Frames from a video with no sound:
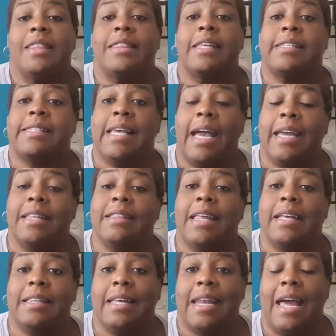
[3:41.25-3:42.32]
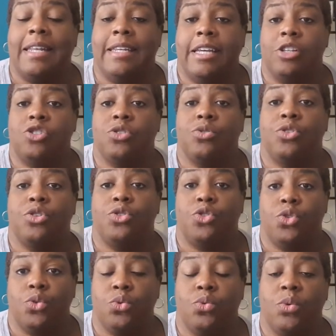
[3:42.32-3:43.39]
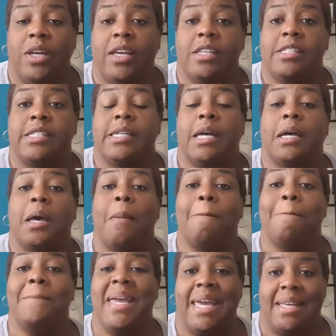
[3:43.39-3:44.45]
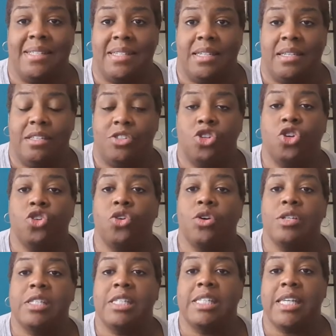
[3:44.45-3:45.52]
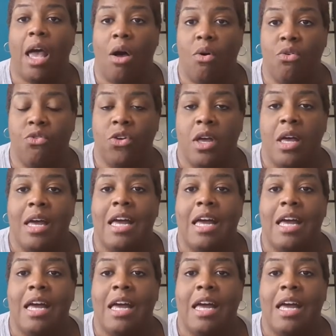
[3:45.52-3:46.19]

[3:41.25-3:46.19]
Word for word: The second thing that I need you to do is to commit to yourself